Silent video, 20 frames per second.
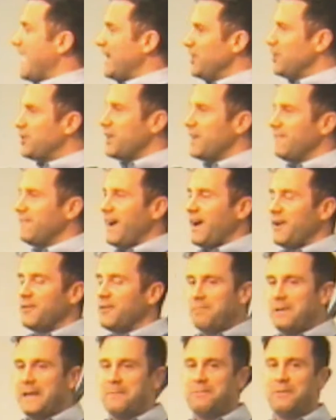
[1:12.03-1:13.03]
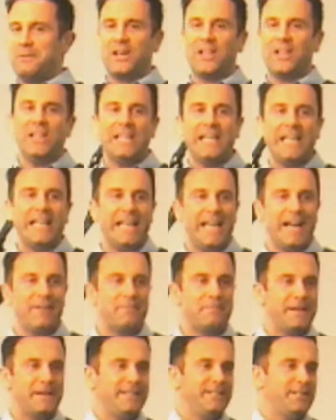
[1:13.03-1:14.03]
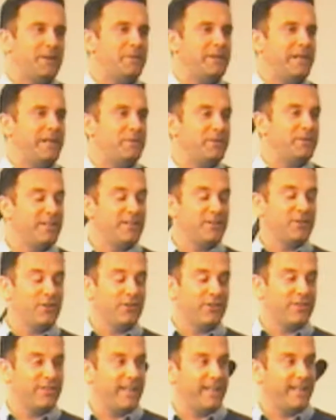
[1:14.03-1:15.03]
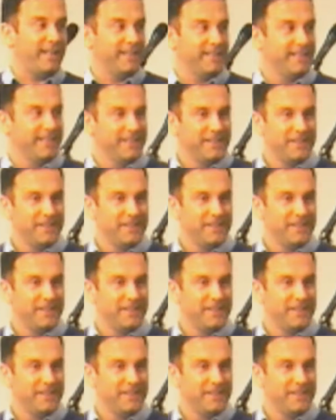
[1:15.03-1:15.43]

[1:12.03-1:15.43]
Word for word: And looking around, people clearly haven't been doing it, which is a good thing.